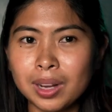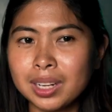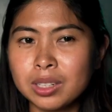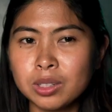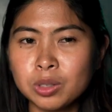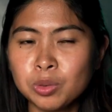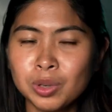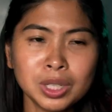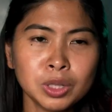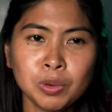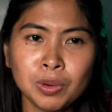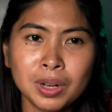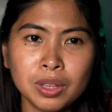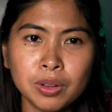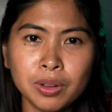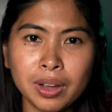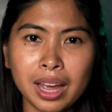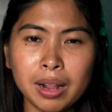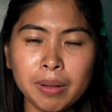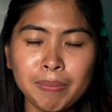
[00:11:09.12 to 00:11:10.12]
which one
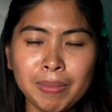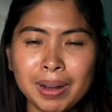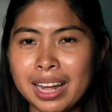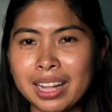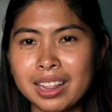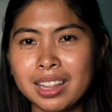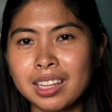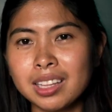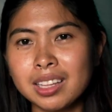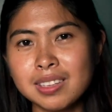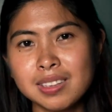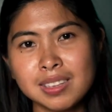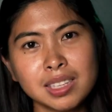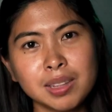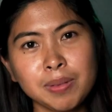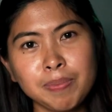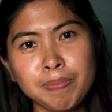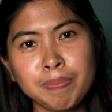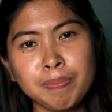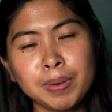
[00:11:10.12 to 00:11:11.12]
to get, but I think this is
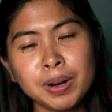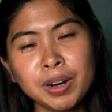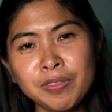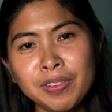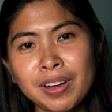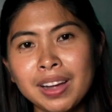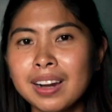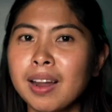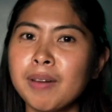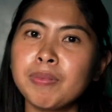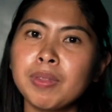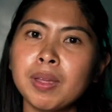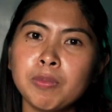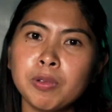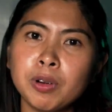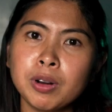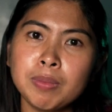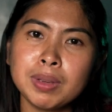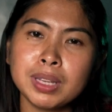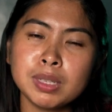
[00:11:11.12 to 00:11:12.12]
the perfect laptop
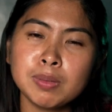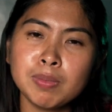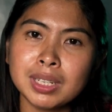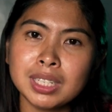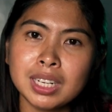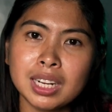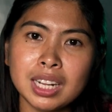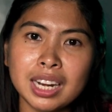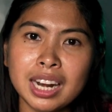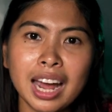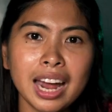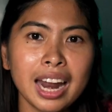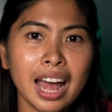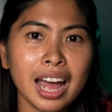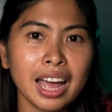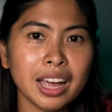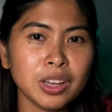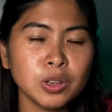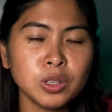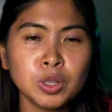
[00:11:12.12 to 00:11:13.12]
for me, especially that
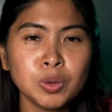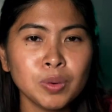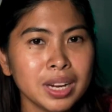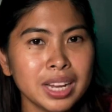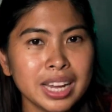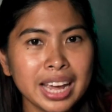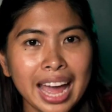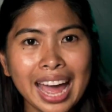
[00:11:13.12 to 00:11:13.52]
I usually